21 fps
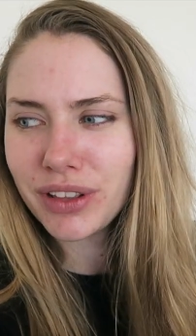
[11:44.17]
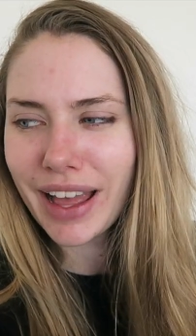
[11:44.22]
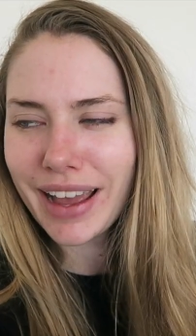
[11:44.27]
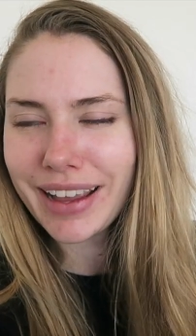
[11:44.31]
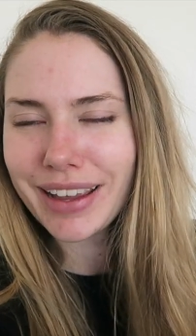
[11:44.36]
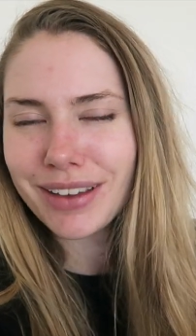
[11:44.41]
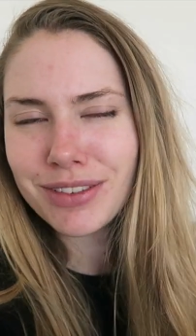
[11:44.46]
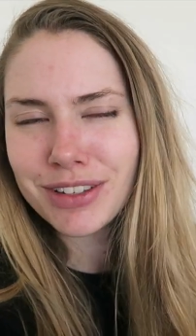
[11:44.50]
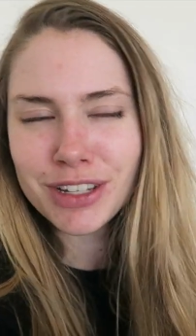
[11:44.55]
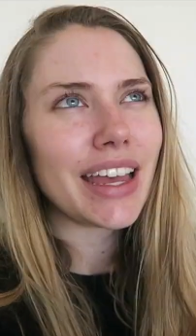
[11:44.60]

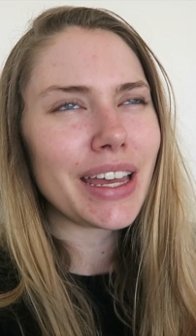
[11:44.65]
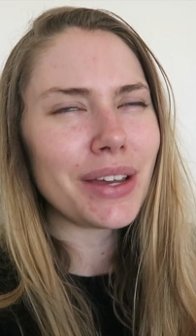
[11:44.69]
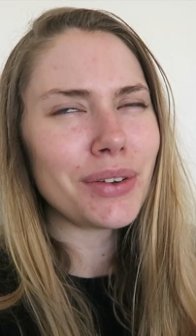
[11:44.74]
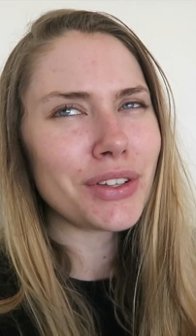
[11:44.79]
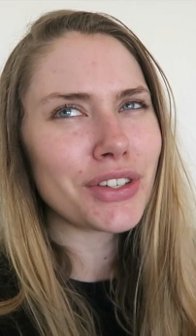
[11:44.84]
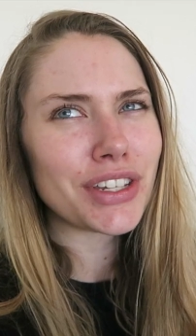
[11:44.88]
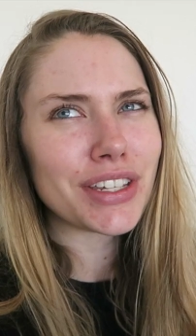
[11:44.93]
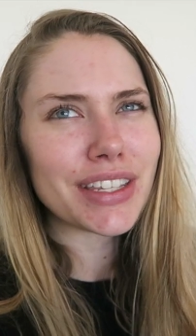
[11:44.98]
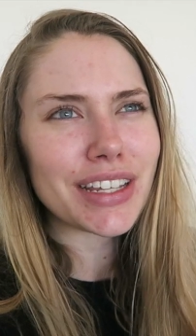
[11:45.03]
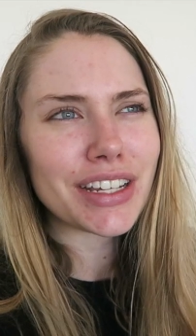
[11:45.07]
Like it
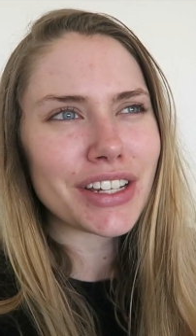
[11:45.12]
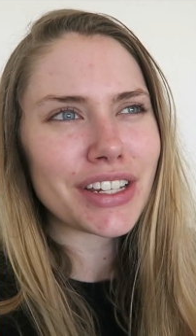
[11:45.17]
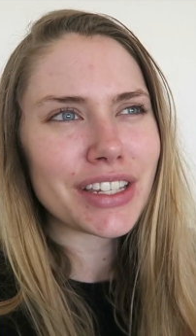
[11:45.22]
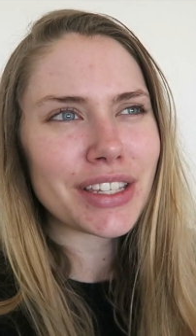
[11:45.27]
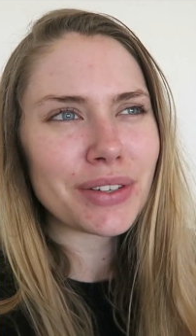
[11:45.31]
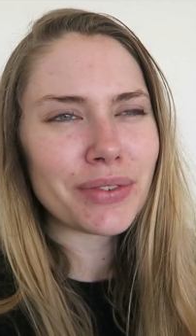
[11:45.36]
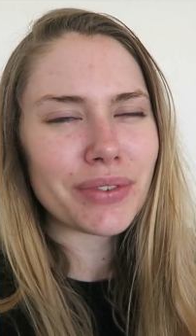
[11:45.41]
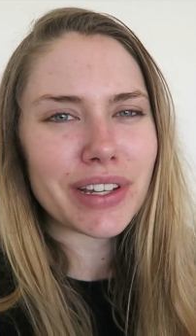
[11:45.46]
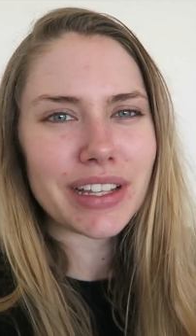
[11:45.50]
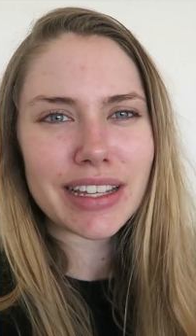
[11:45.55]
was just such a
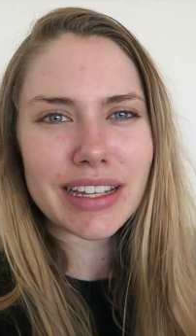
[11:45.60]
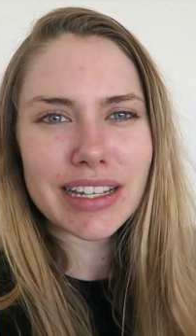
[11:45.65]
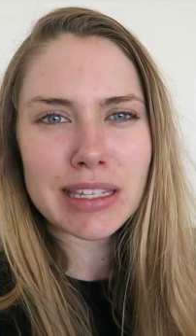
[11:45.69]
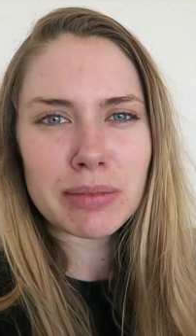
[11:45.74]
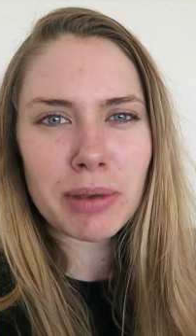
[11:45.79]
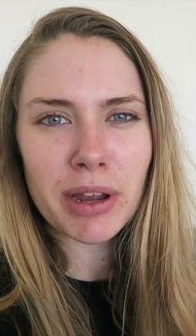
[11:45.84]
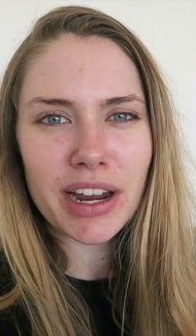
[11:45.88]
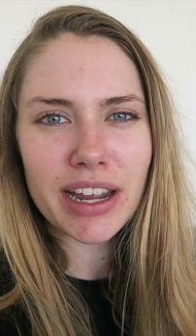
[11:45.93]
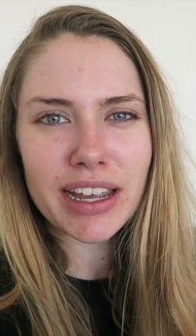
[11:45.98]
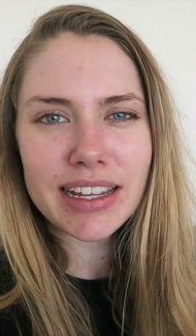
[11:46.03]
surreal
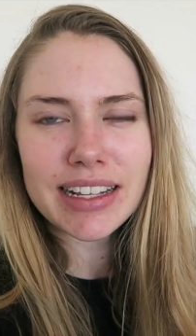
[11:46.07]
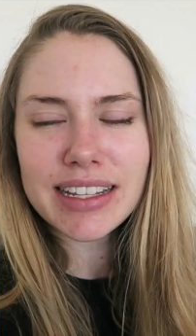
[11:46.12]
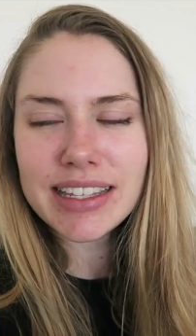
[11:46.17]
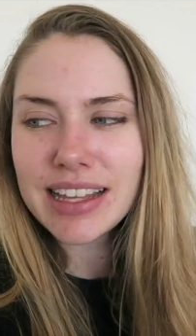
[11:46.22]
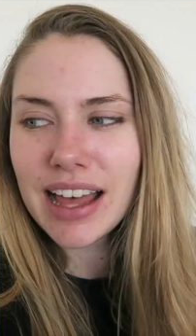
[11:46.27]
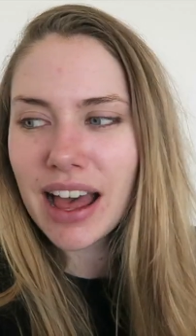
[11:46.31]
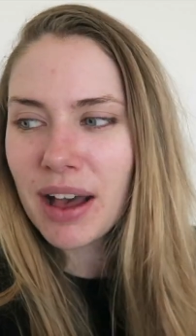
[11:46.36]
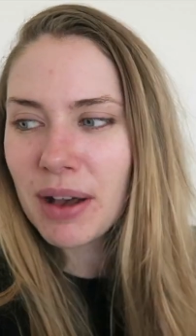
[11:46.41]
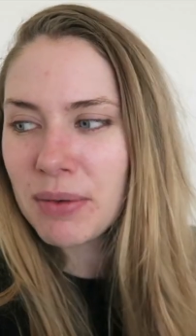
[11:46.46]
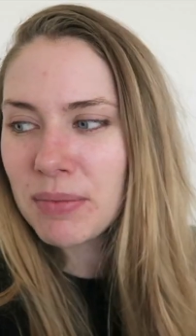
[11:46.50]

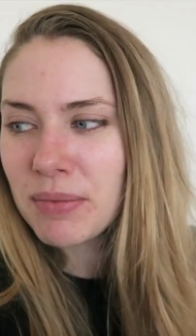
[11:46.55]
experience.